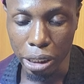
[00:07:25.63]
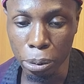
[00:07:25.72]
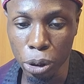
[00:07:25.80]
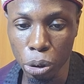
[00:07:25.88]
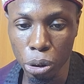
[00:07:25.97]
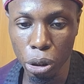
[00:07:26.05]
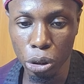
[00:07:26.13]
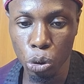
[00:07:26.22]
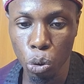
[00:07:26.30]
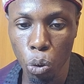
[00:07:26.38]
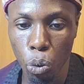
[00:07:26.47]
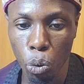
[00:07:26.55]
ChatGPT told
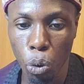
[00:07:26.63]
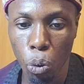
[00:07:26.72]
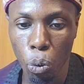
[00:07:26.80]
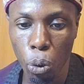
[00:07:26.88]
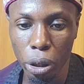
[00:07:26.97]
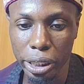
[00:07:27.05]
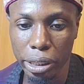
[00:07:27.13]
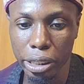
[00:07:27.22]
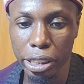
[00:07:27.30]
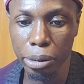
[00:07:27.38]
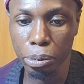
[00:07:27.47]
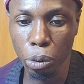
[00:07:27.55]
us what
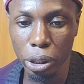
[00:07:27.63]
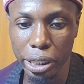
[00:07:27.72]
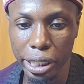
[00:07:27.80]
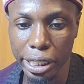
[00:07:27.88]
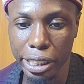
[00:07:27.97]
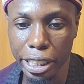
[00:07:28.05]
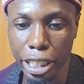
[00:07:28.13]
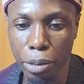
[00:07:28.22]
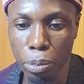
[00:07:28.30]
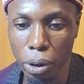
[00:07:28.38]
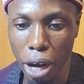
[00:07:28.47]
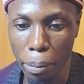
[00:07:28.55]
is the
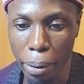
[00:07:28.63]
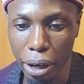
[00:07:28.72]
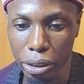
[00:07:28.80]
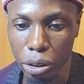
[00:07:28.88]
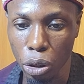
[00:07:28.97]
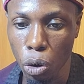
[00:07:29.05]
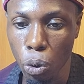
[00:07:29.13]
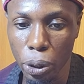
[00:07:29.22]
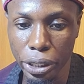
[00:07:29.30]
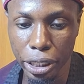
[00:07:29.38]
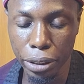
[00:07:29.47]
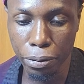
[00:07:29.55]
ebook about, who
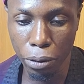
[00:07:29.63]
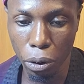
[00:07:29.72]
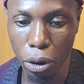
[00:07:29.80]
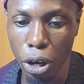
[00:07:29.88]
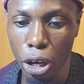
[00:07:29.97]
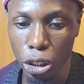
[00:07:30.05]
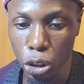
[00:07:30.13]
is it for.